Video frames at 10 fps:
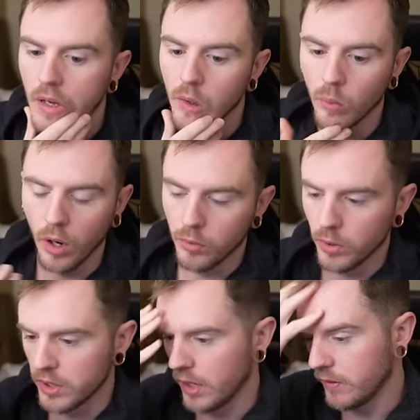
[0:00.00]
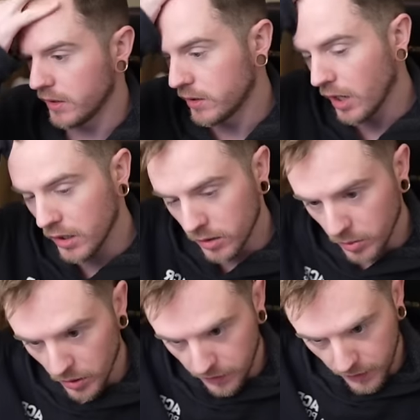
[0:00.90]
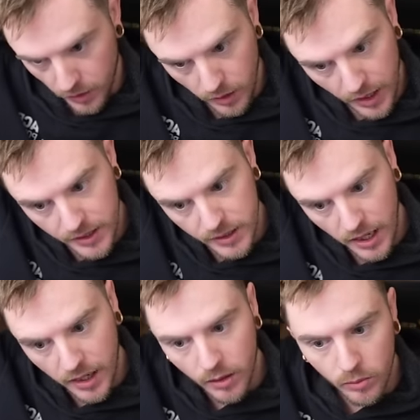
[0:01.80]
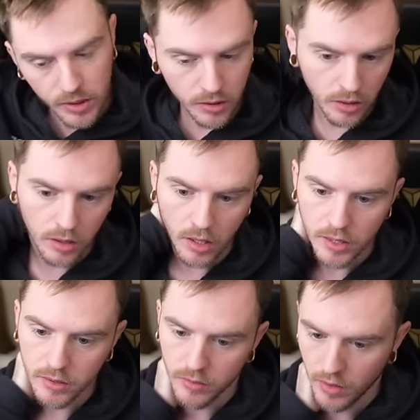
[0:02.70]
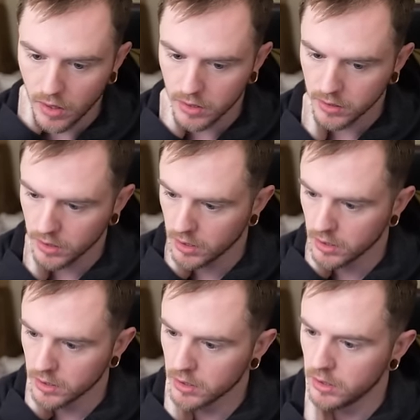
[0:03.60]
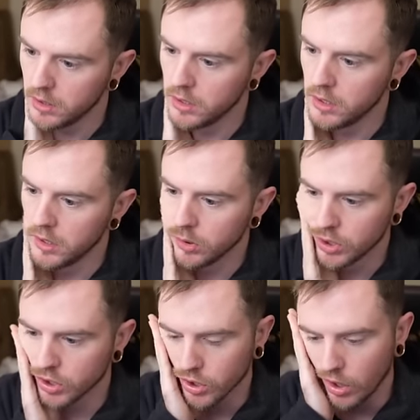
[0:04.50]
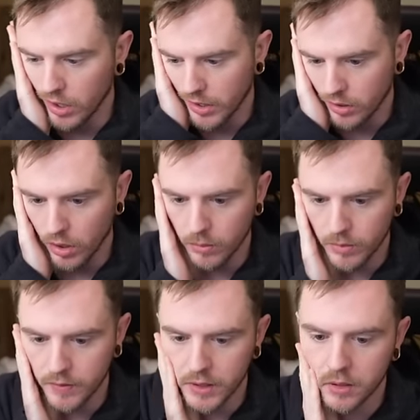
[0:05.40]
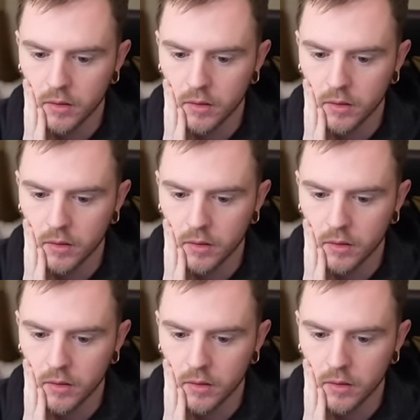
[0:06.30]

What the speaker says: What was he ever start to bluff here? Ace king with the ace of hearts, I guess. We'll just call in and call him river.